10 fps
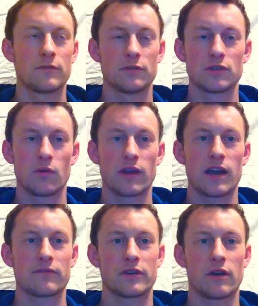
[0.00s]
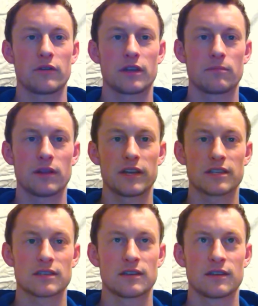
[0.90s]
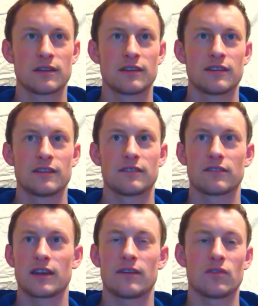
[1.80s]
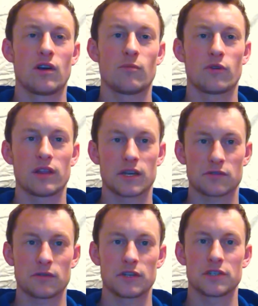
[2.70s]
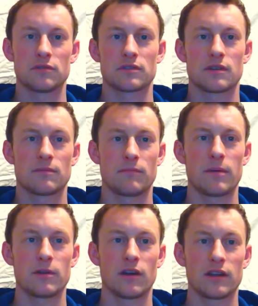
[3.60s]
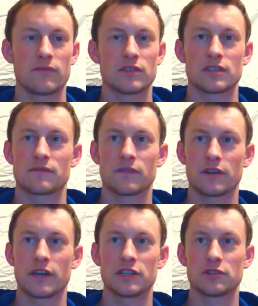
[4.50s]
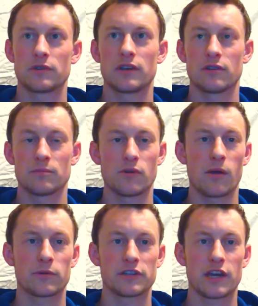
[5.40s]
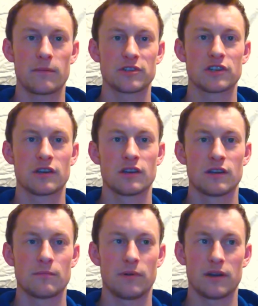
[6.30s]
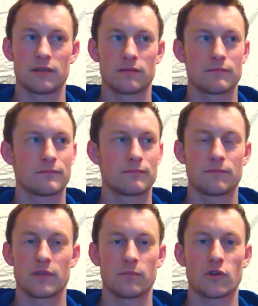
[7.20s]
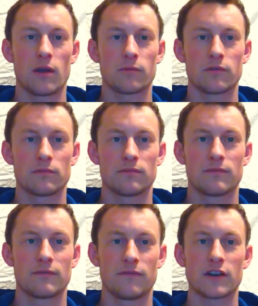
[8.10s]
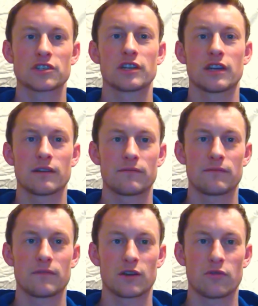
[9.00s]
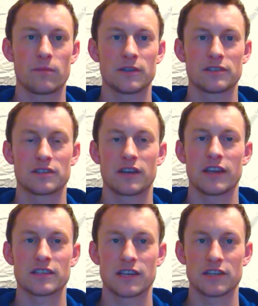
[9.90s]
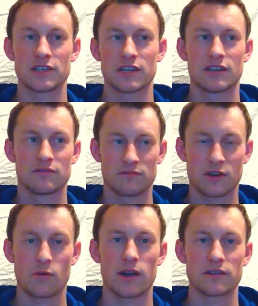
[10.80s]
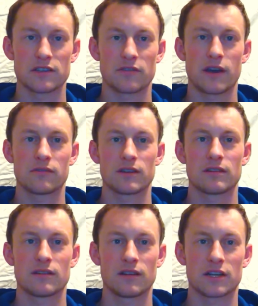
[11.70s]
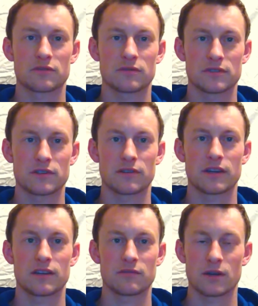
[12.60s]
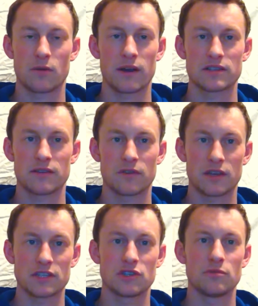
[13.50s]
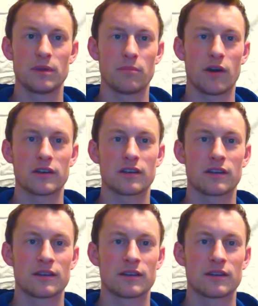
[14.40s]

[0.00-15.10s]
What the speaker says: don't have grounding in place, you're going to have a lot more electrical issues. Maybe not even just for injury or property damage, but the proper functioning of equipment in today's age requires a grounded electrical circuit. It requires everything to be bonded.